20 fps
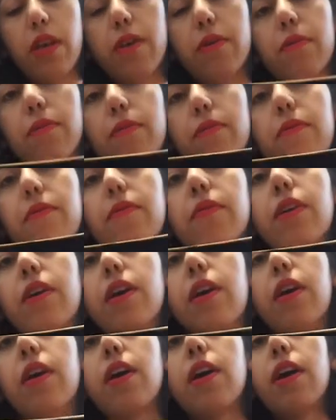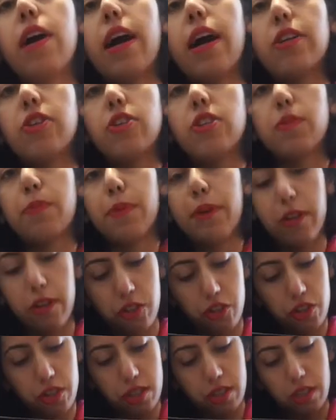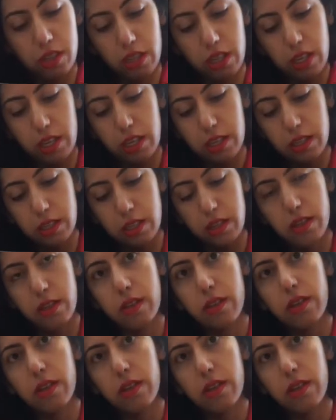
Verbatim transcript: it i just purchased these